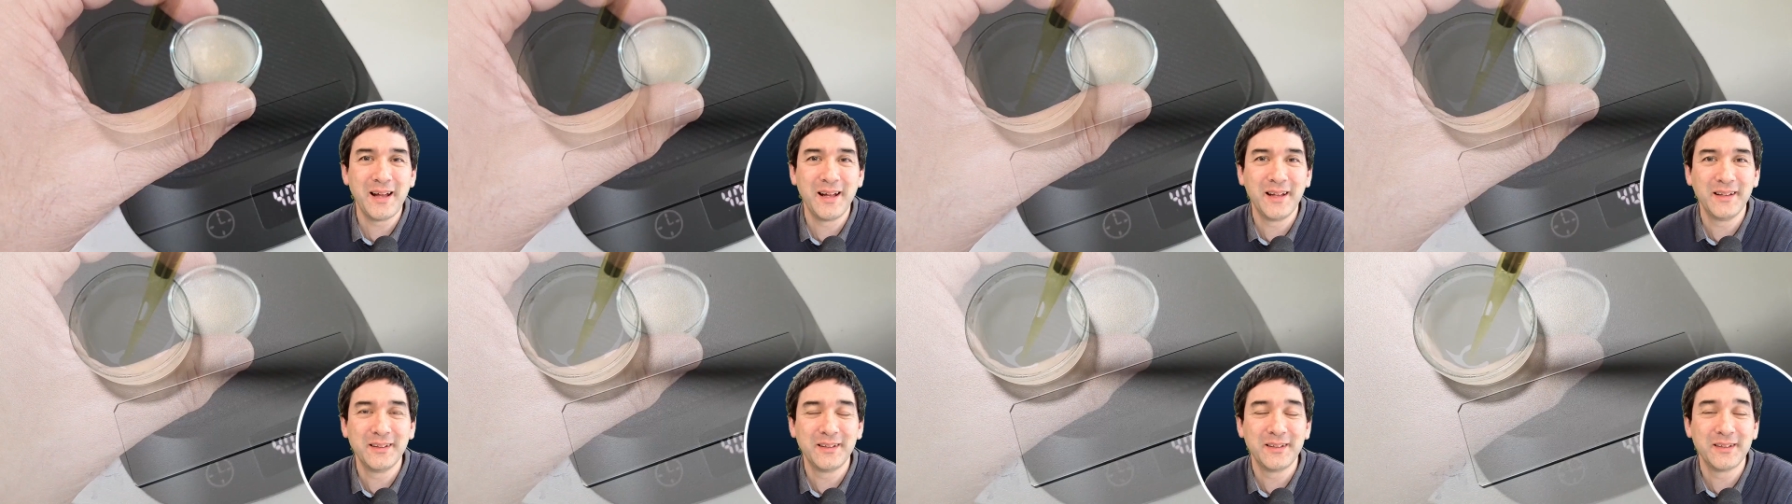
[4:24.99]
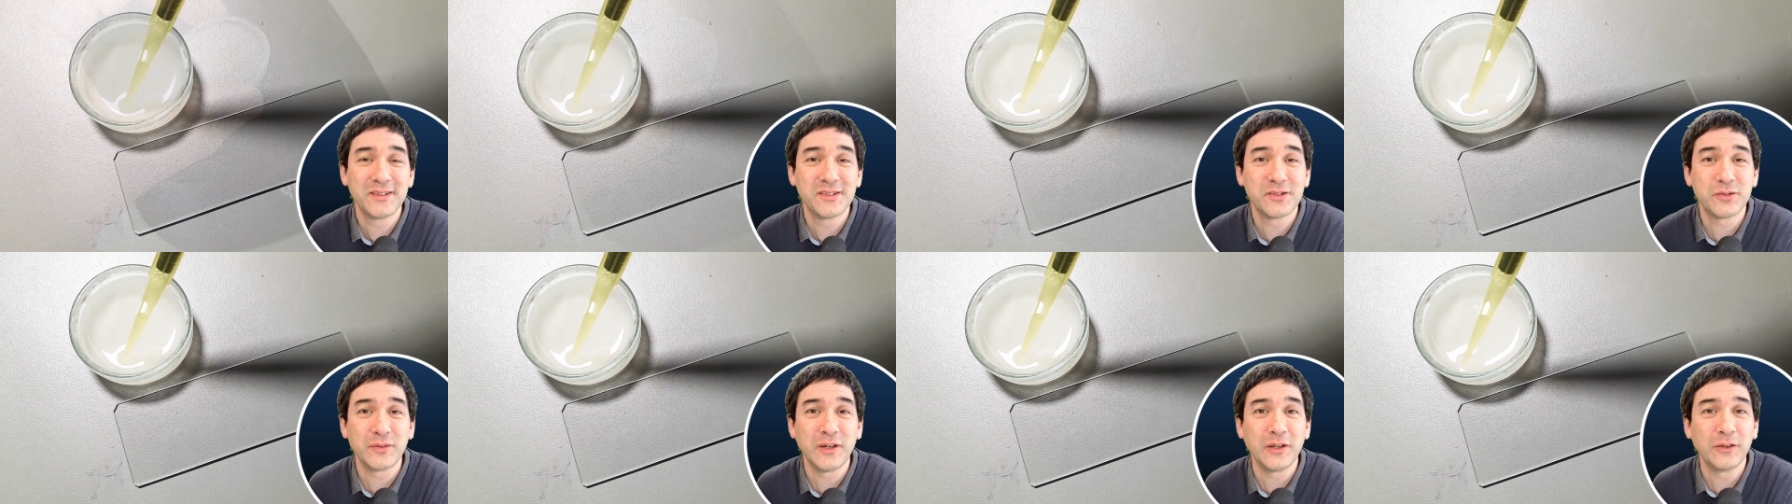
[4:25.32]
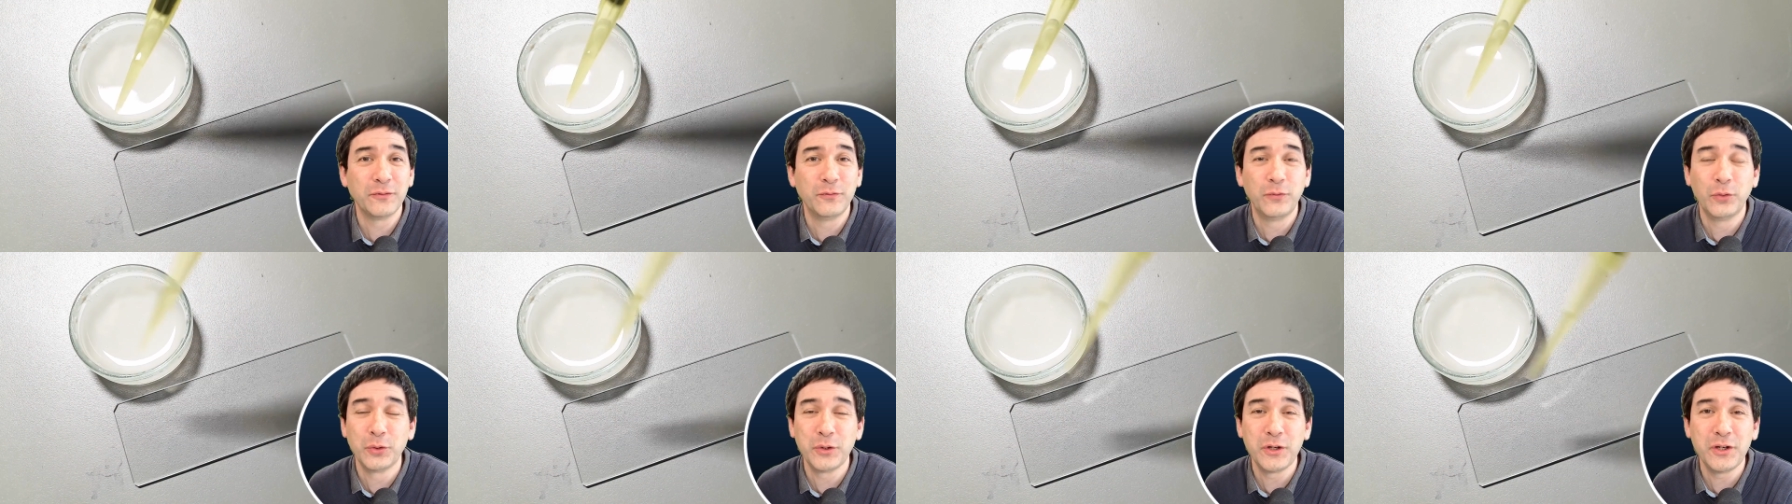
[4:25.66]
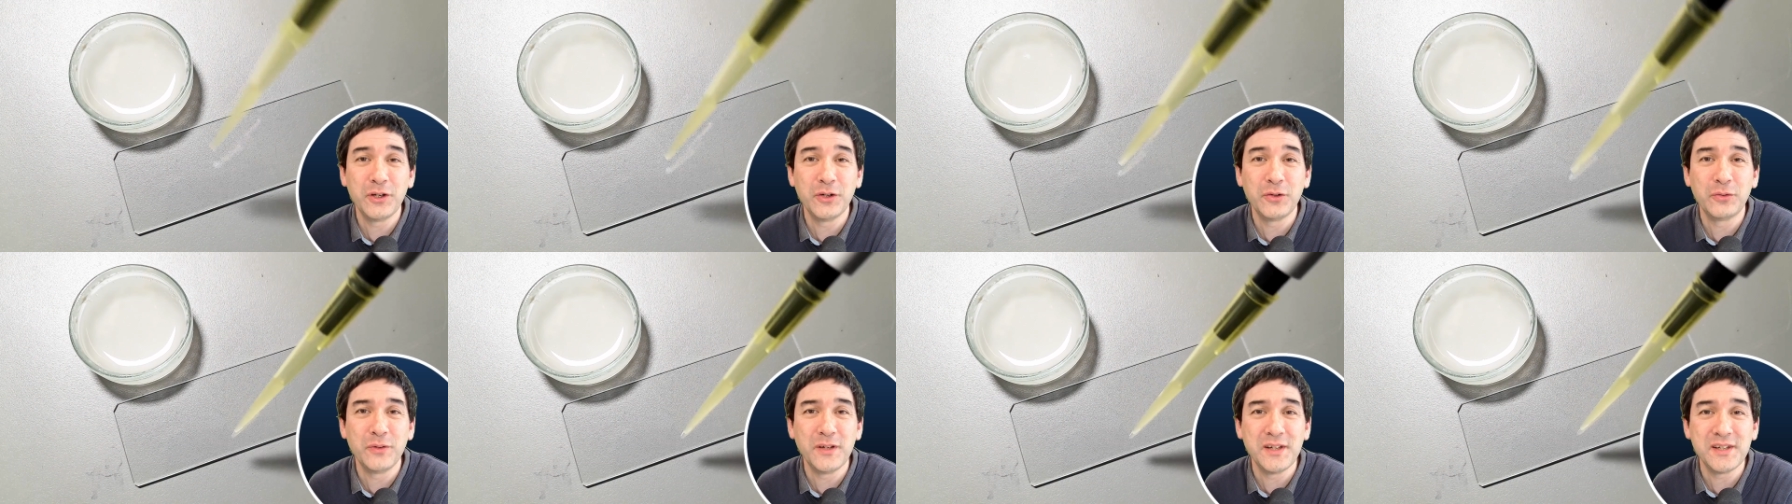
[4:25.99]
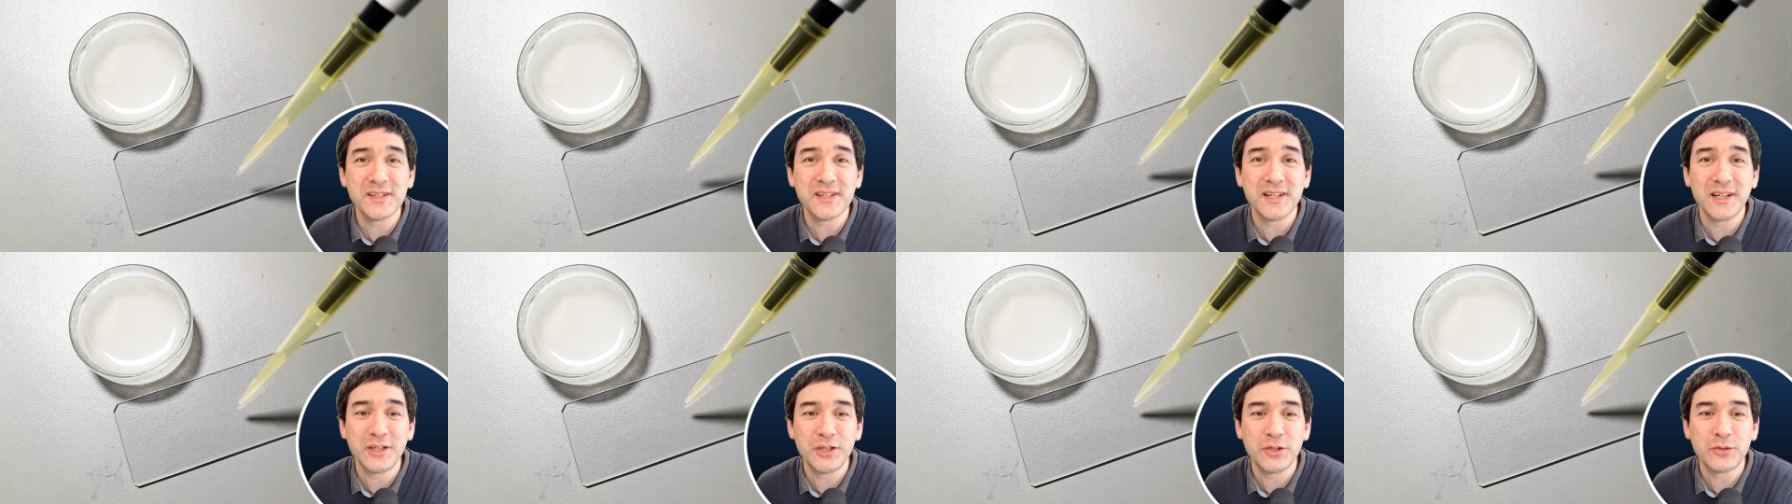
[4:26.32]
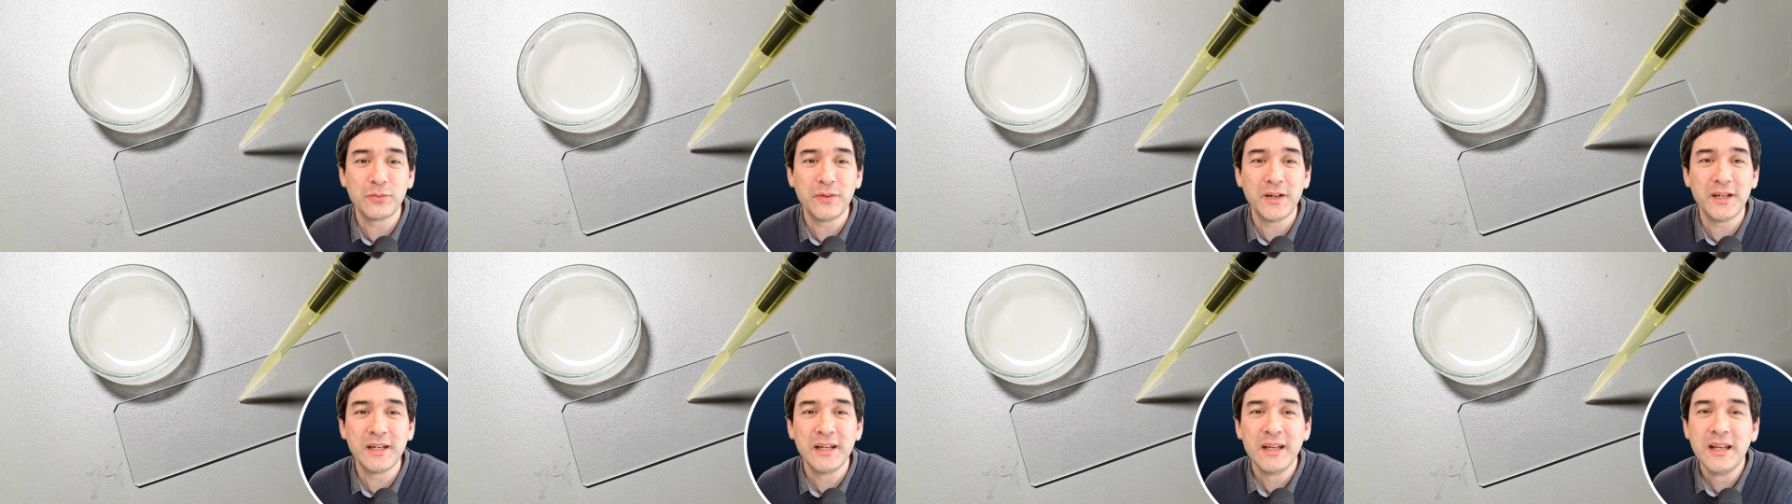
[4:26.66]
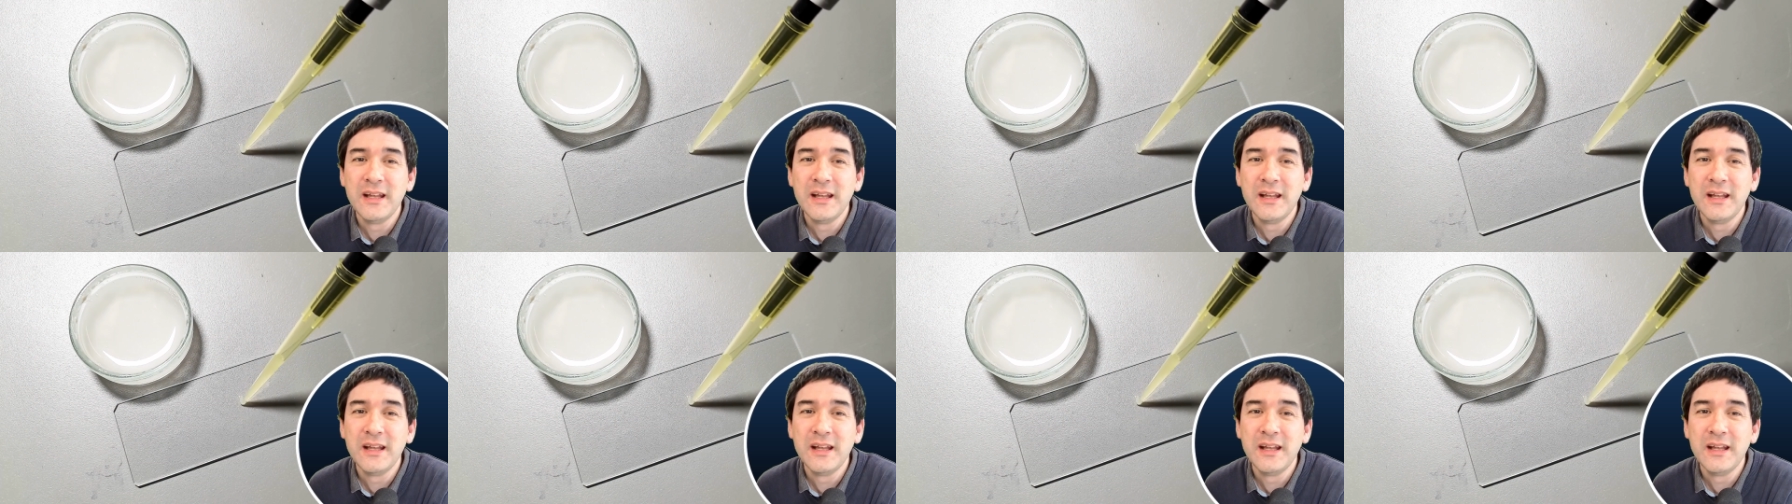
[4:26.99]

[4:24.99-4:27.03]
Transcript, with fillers: and it's around 40 degrees centigrade.